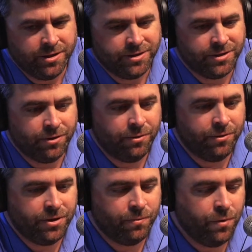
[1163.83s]

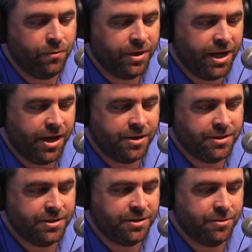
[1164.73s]
So they're wanting
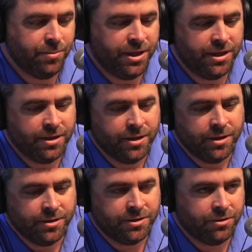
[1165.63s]
houses to meet
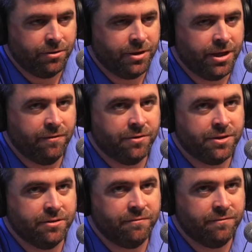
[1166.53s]
certain
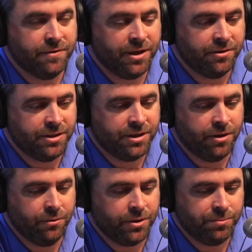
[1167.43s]
levels of energy
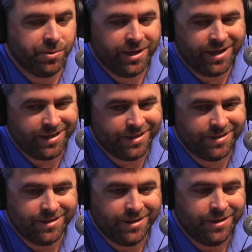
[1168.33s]
code
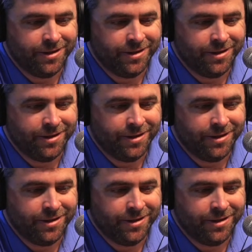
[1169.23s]
compliance.